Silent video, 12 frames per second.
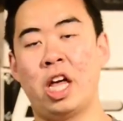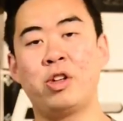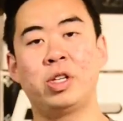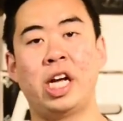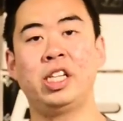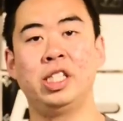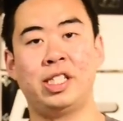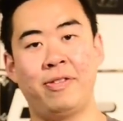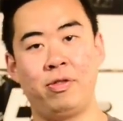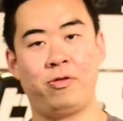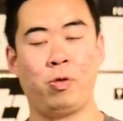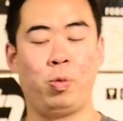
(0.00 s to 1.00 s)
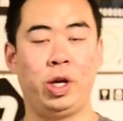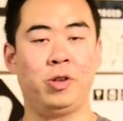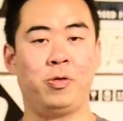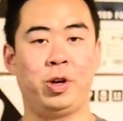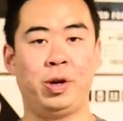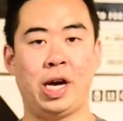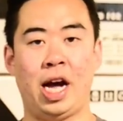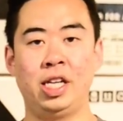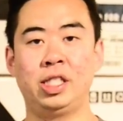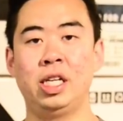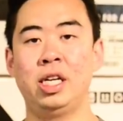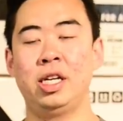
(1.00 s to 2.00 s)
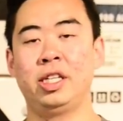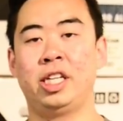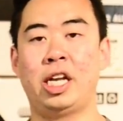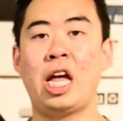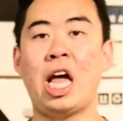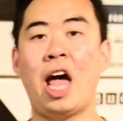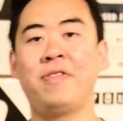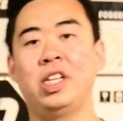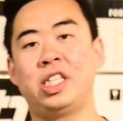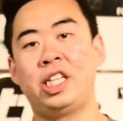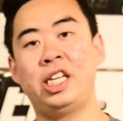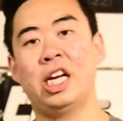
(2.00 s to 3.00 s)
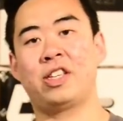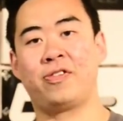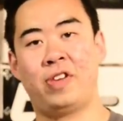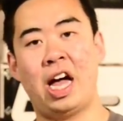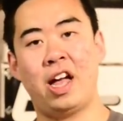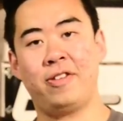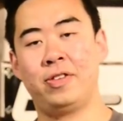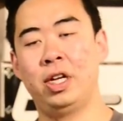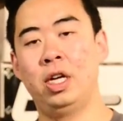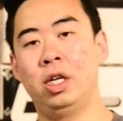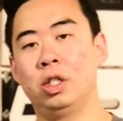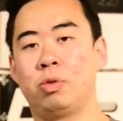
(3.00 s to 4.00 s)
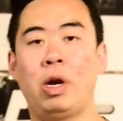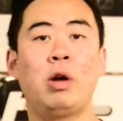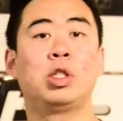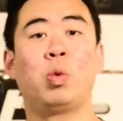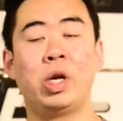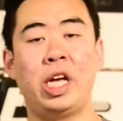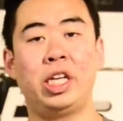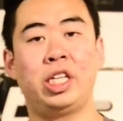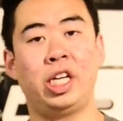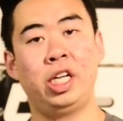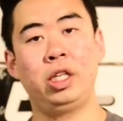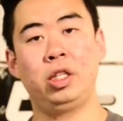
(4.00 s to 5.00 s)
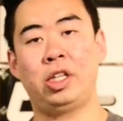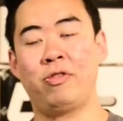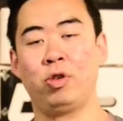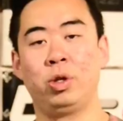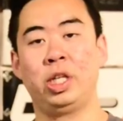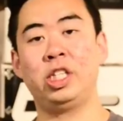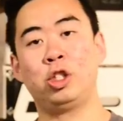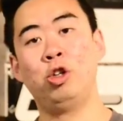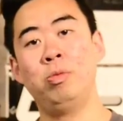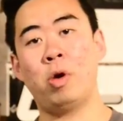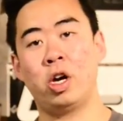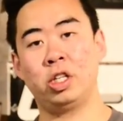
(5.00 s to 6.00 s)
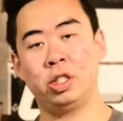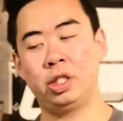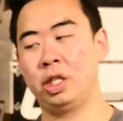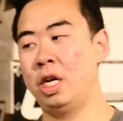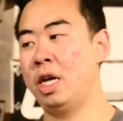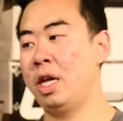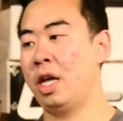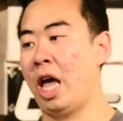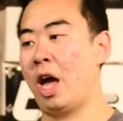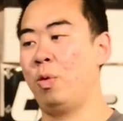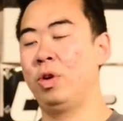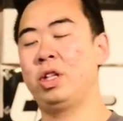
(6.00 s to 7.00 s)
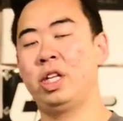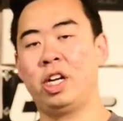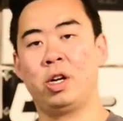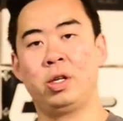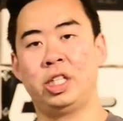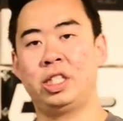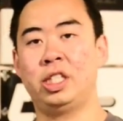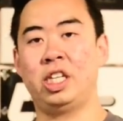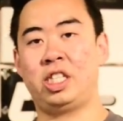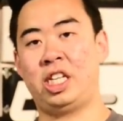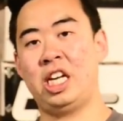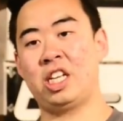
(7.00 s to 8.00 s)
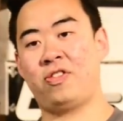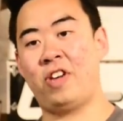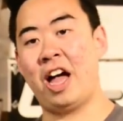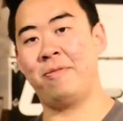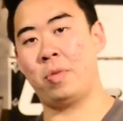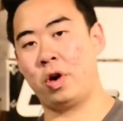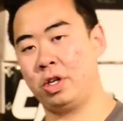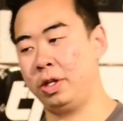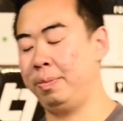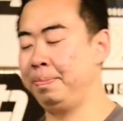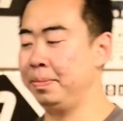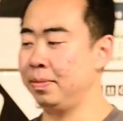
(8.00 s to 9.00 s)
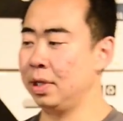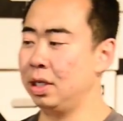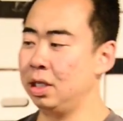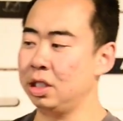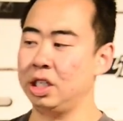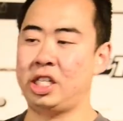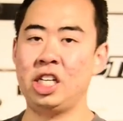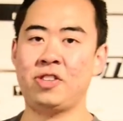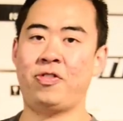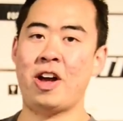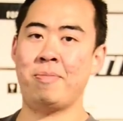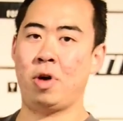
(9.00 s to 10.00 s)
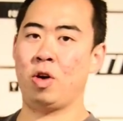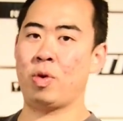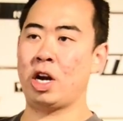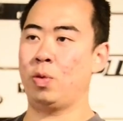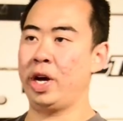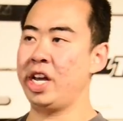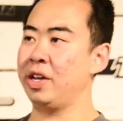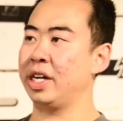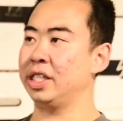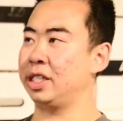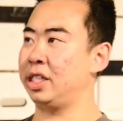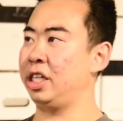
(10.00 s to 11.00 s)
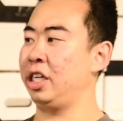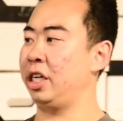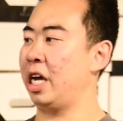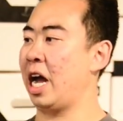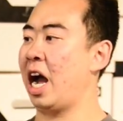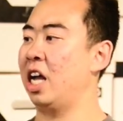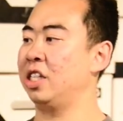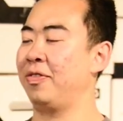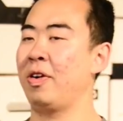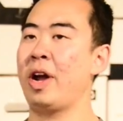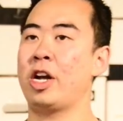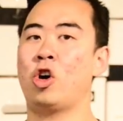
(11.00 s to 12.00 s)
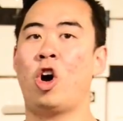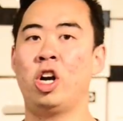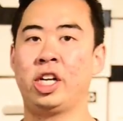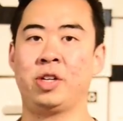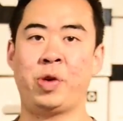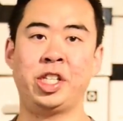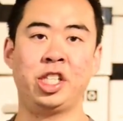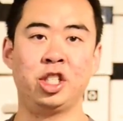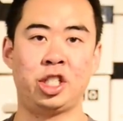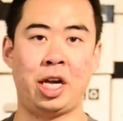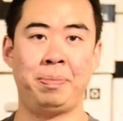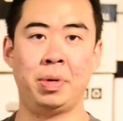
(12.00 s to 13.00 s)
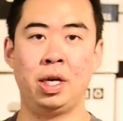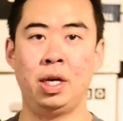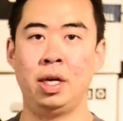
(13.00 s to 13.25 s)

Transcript: another TITAN7 wheel for you guys. Today I have the T-S5. So right now it's 2018, they've released two models, and with this is the T-S5 model. So the T-S5 model right away, you can see it has a very iconic racing shape.